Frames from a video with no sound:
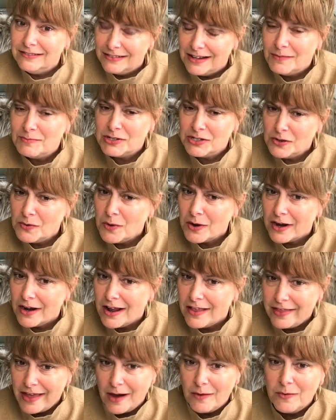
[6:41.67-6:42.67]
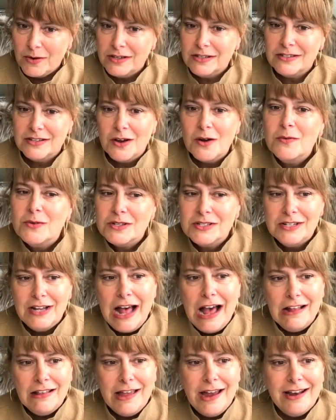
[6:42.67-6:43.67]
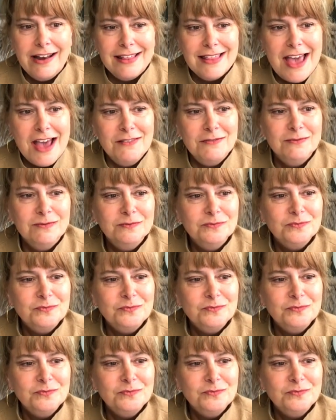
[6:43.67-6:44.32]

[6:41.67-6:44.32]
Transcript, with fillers: I'm still working on that one, so still outlining that.